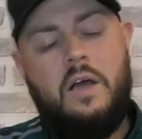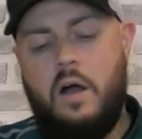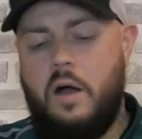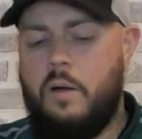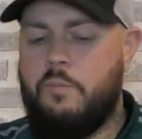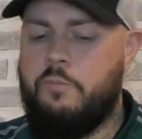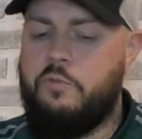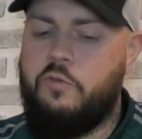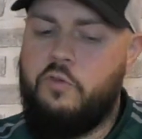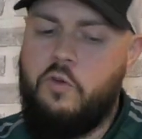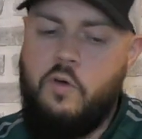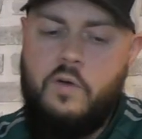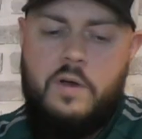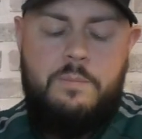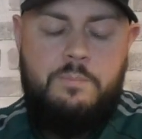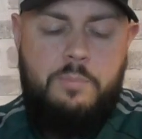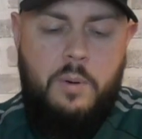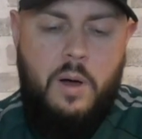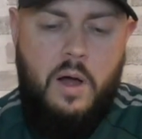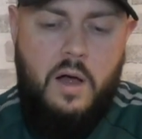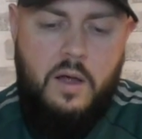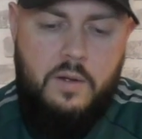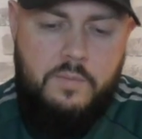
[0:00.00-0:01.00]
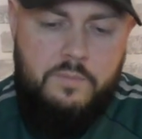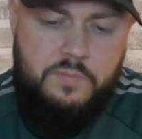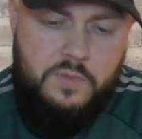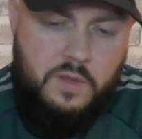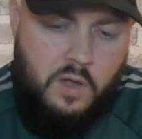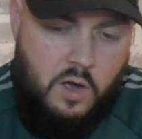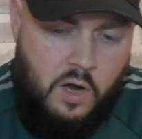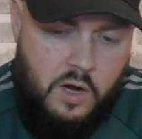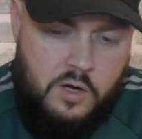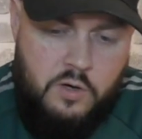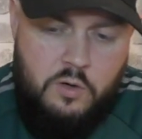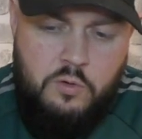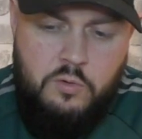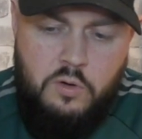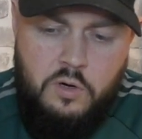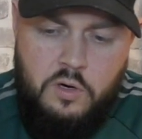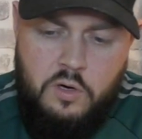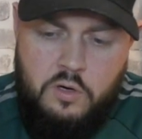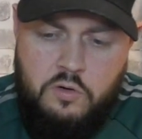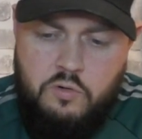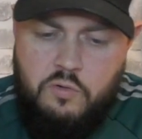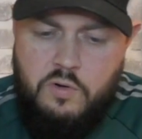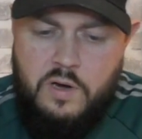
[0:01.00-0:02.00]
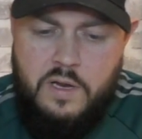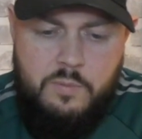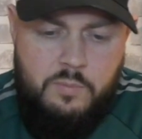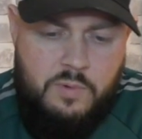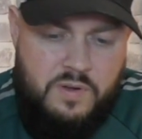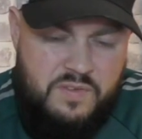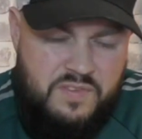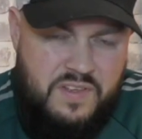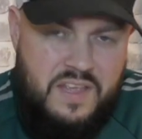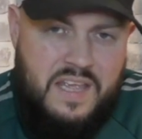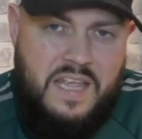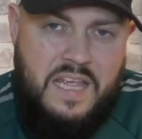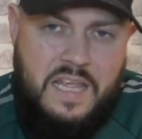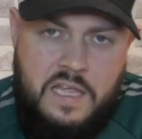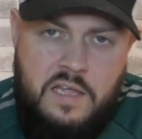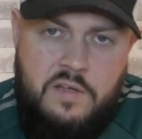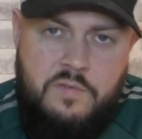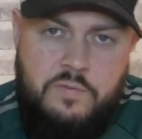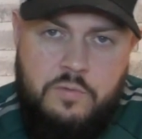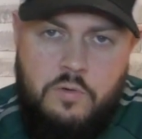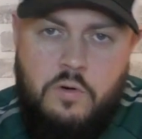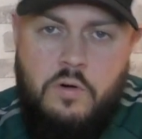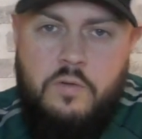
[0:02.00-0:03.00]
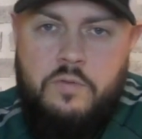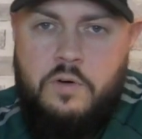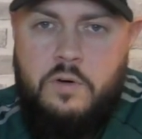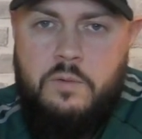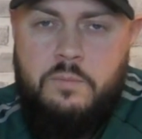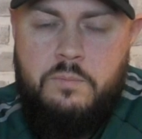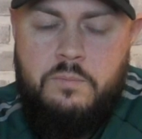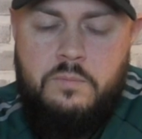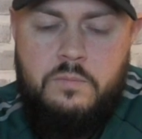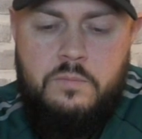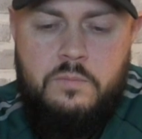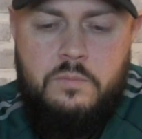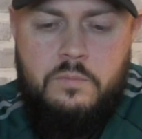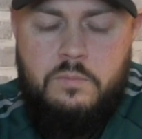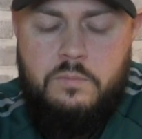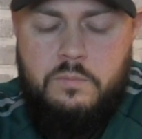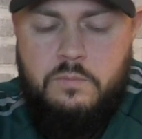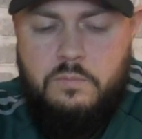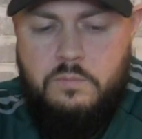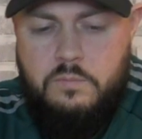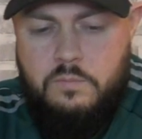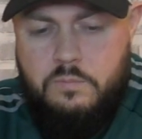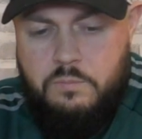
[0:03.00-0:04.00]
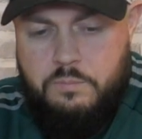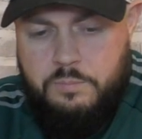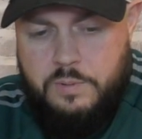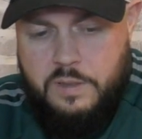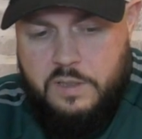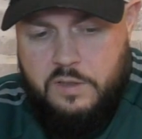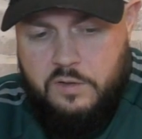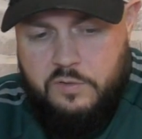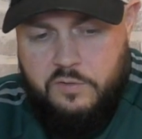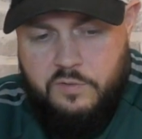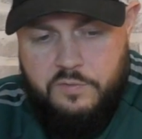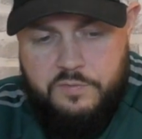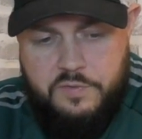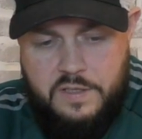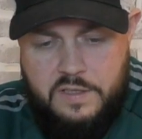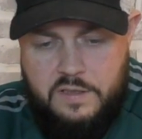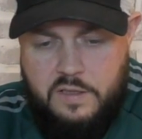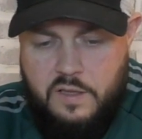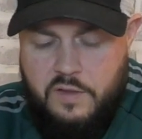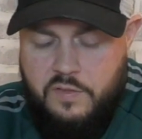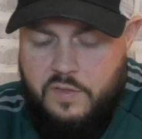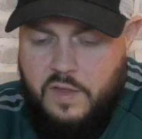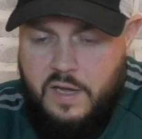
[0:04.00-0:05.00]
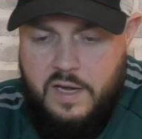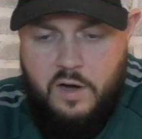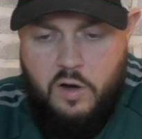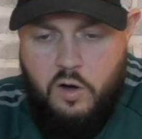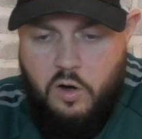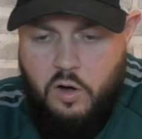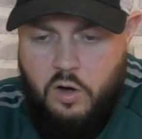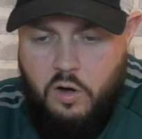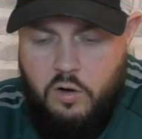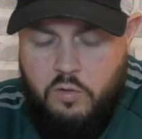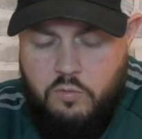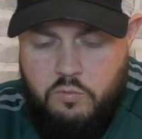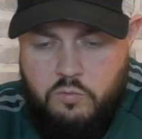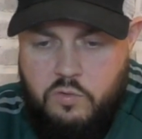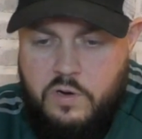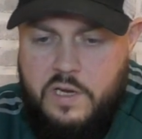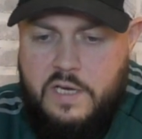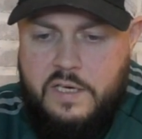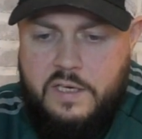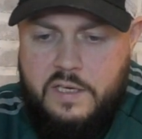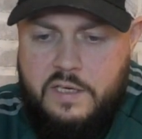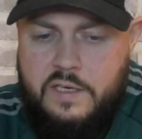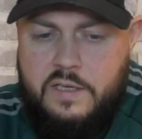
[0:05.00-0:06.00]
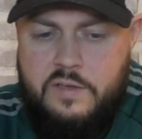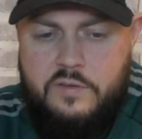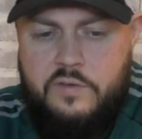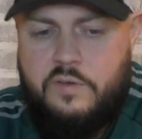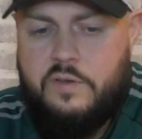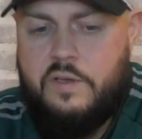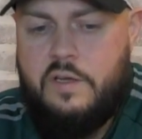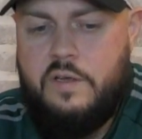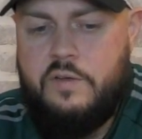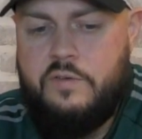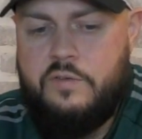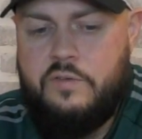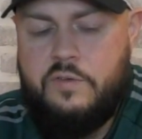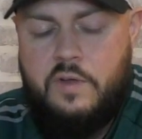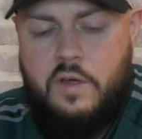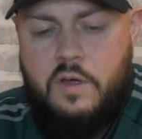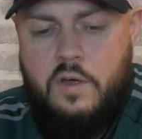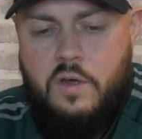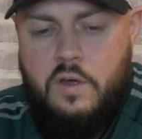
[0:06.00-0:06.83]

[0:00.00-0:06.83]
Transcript: I'm sorry, but I don't agree with either of them because I think that they are reading into this